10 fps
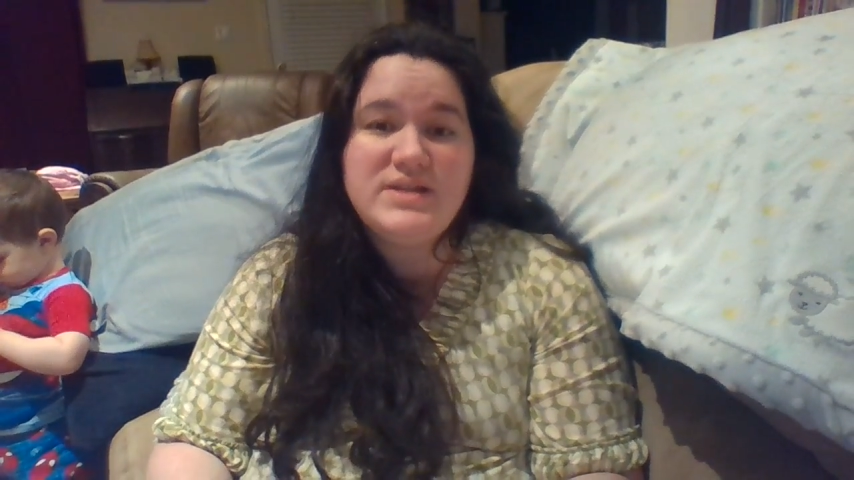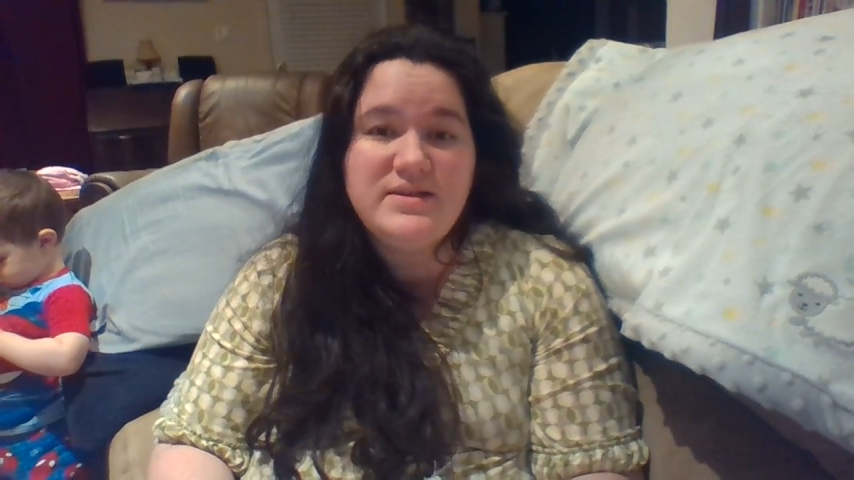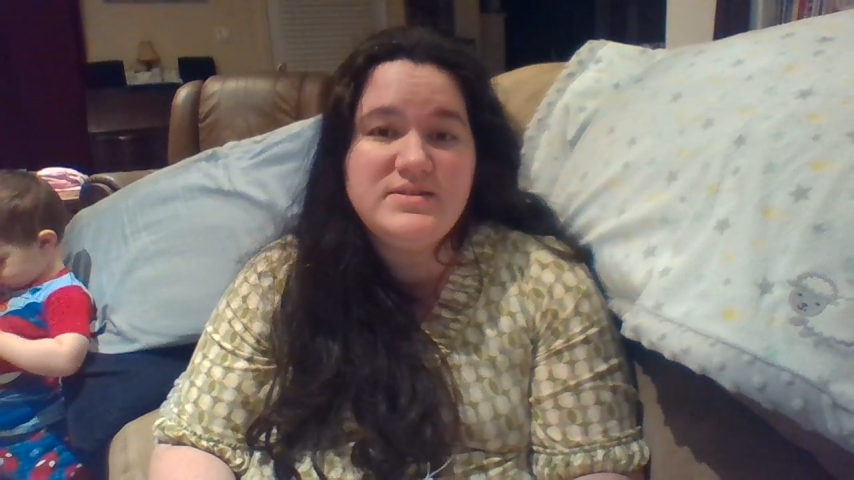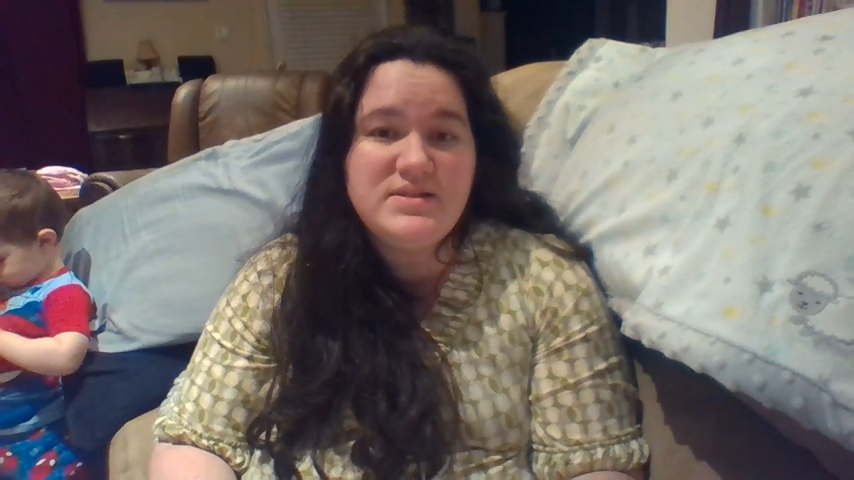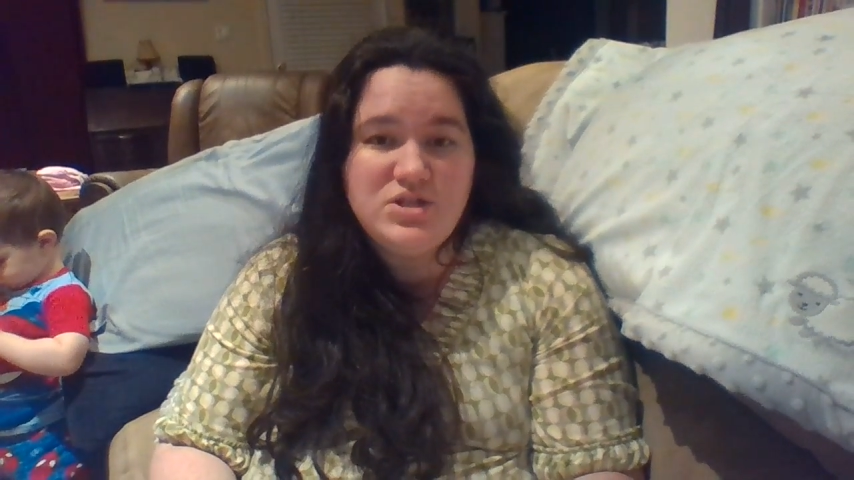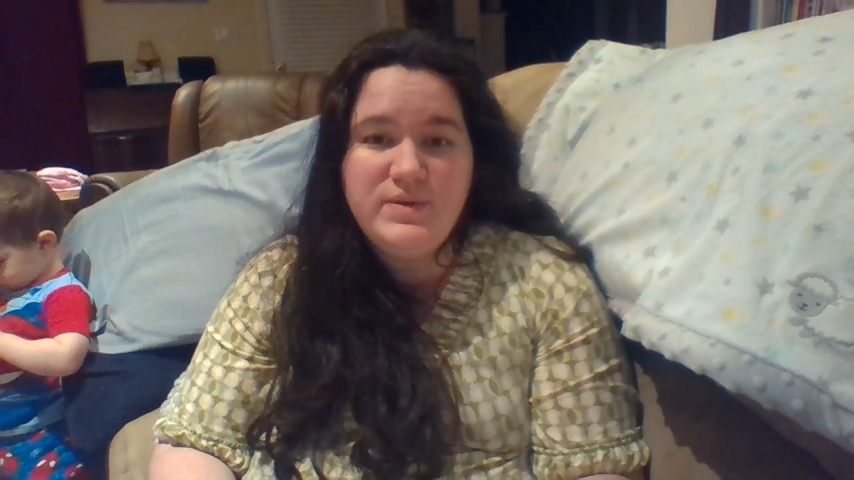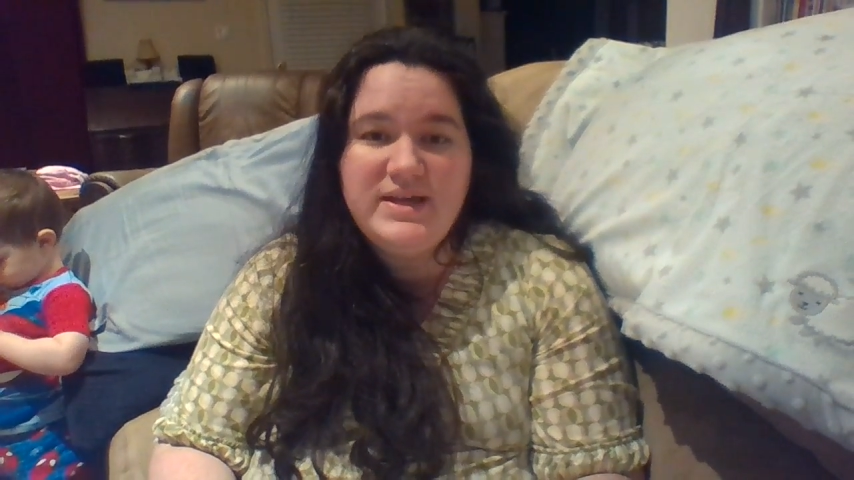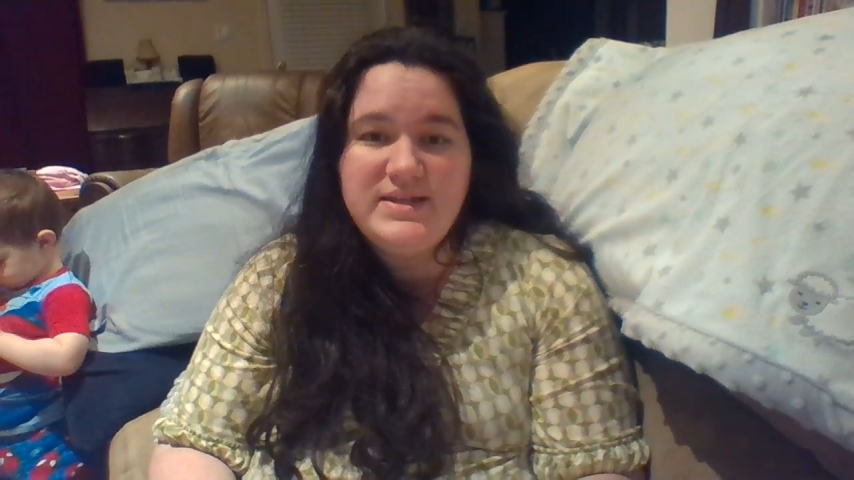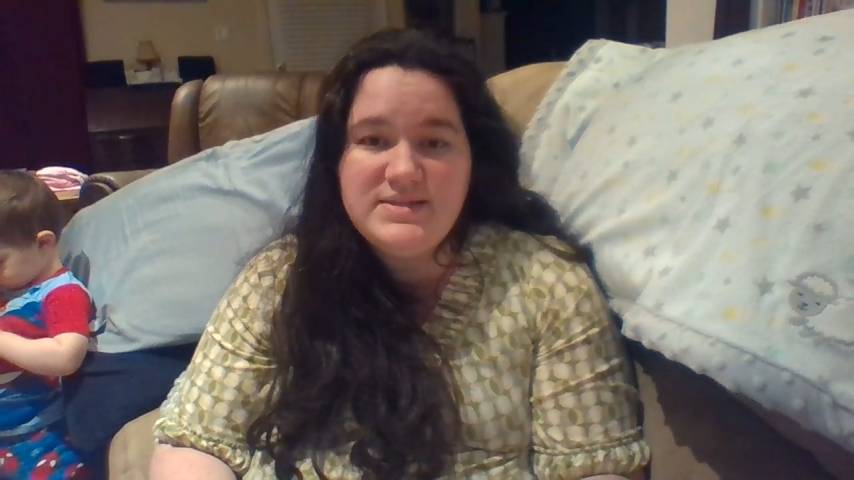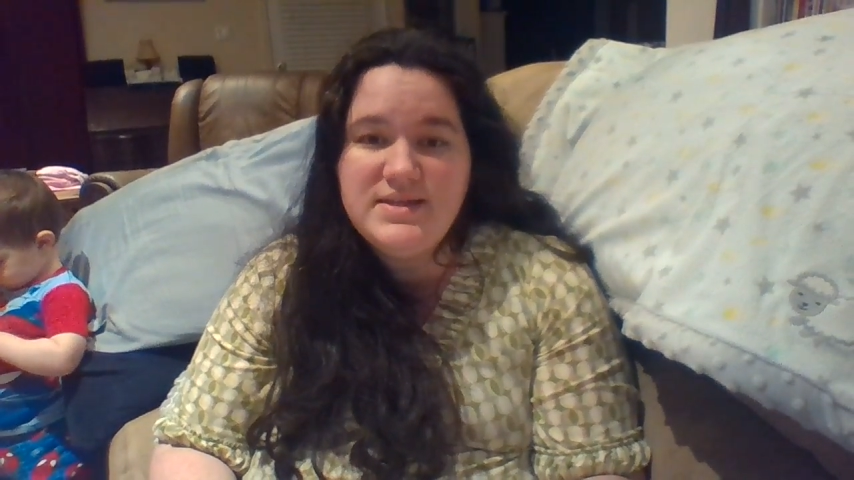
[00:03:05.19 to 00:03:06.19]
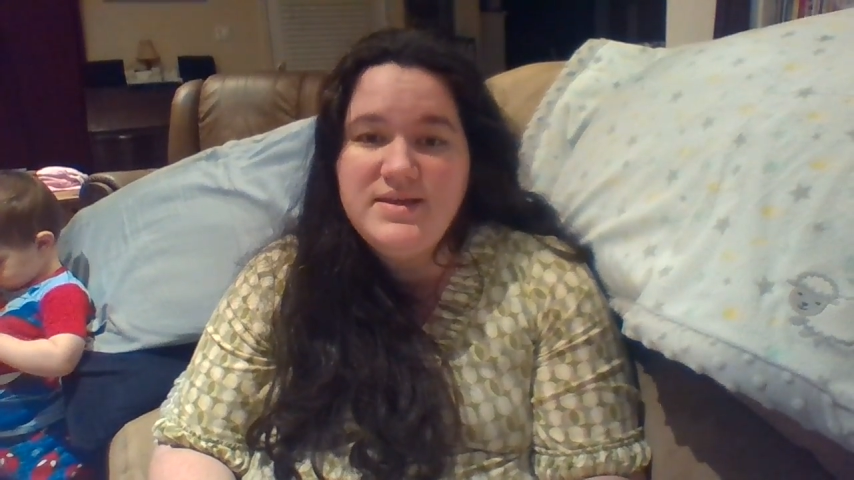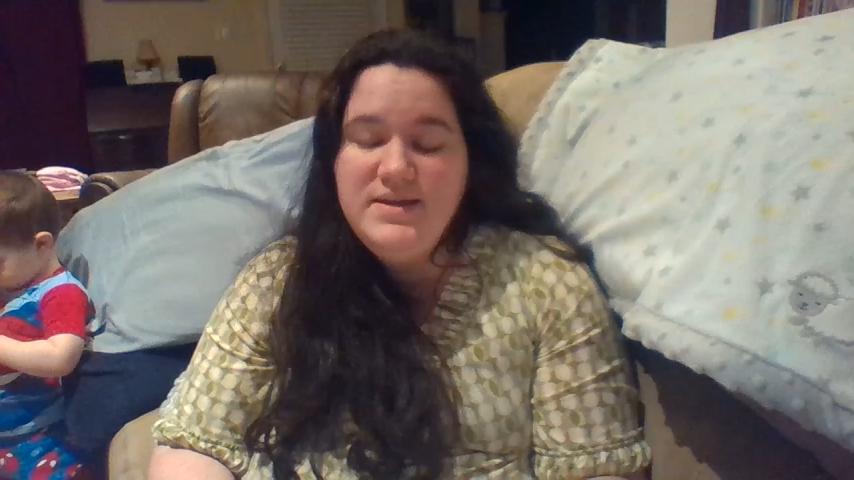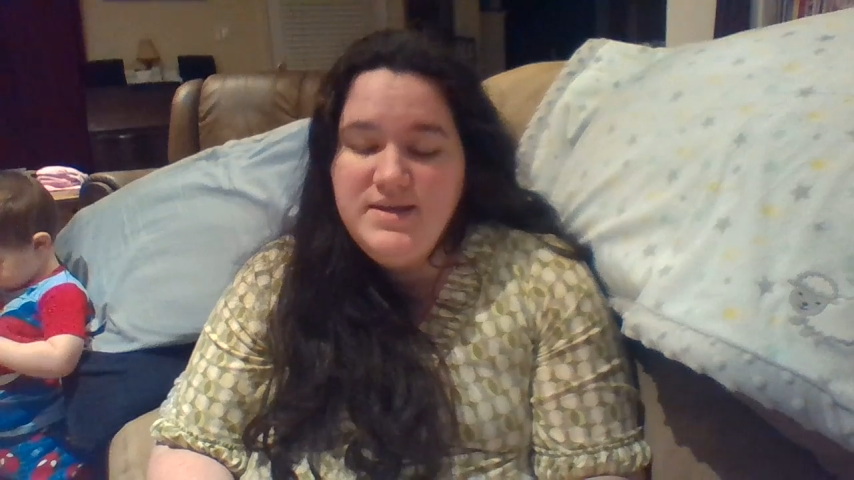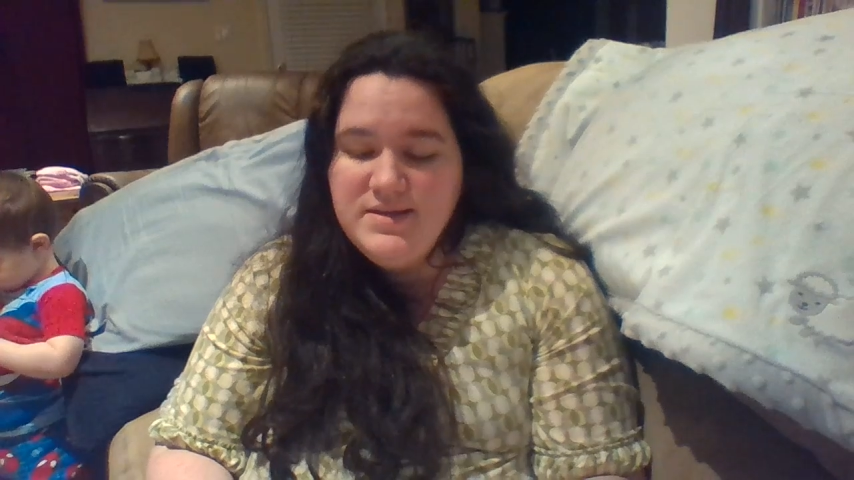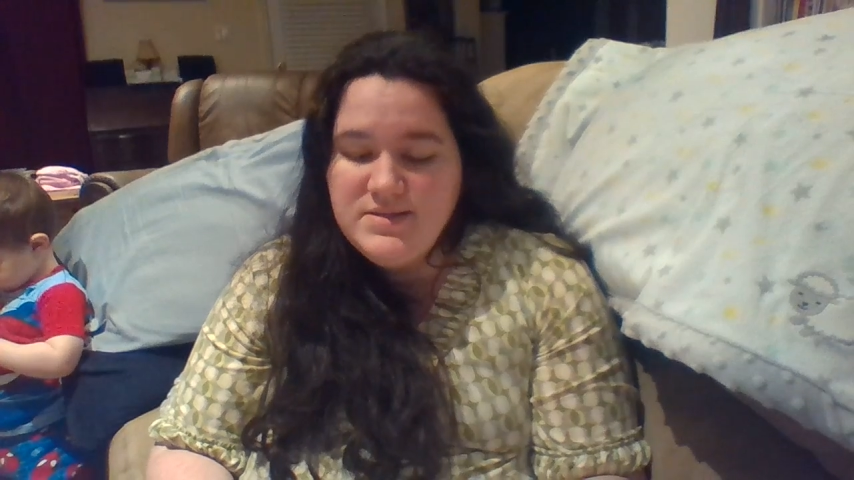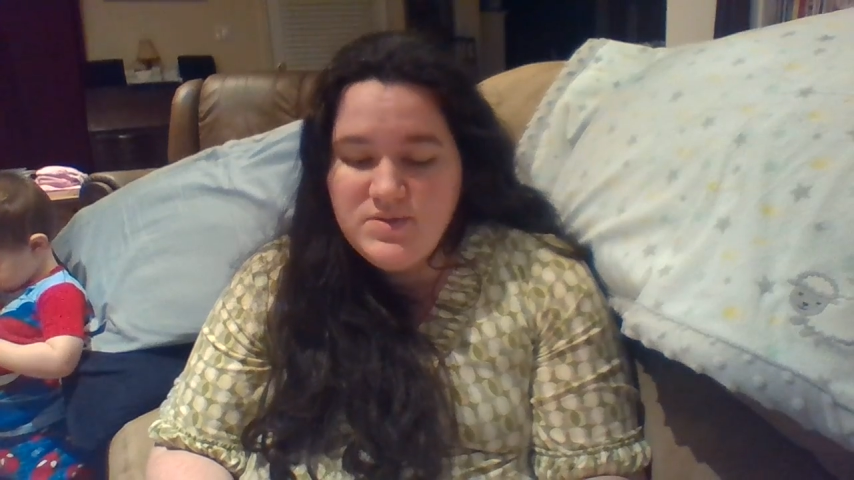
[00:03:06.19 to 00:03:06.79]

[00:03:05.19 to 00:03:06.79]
sales at Joann's.